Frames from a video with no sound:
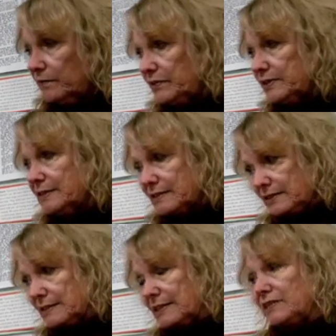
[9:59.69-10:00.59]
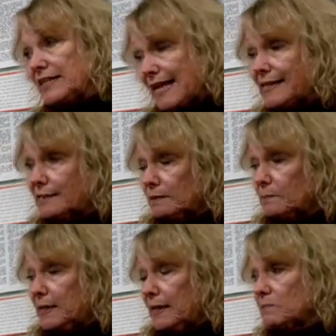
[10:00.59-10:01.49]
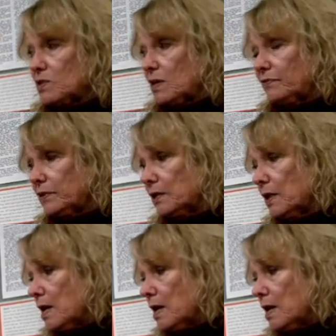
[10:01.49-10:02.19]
8 that became 7.